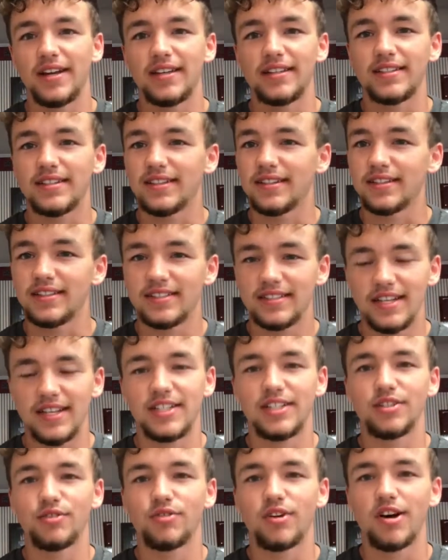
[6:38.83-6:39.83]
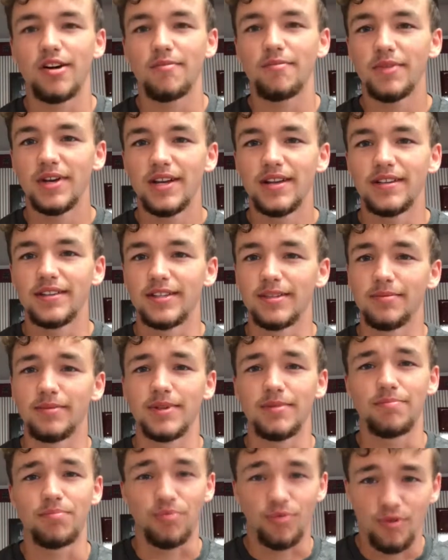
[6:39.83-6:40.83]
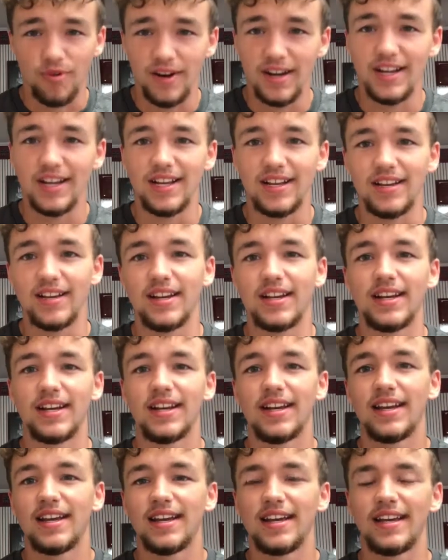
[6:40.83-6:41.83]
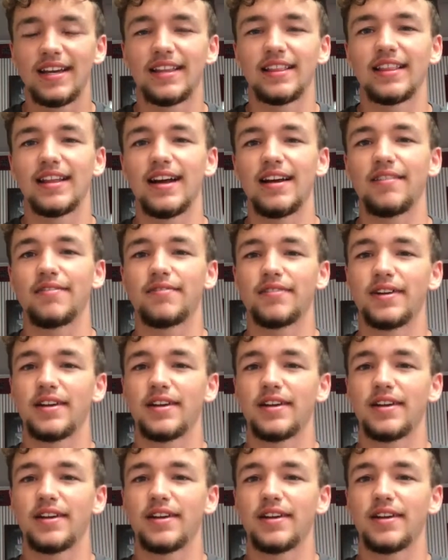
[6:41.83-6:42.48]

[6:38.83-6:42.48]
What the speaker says: It's going to set you up to be pretty good in life.